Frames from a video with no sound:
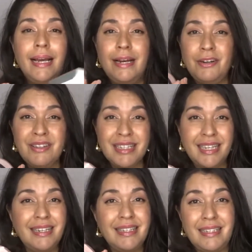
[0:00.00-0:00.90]
and her
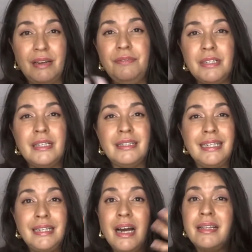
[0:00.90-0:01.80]
skin is
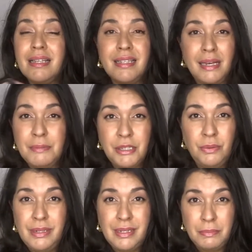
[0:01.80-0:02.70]
definitely not the same
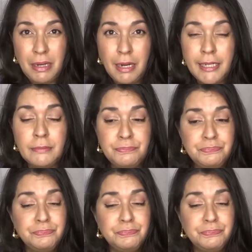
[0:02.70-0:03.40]
tone as mine,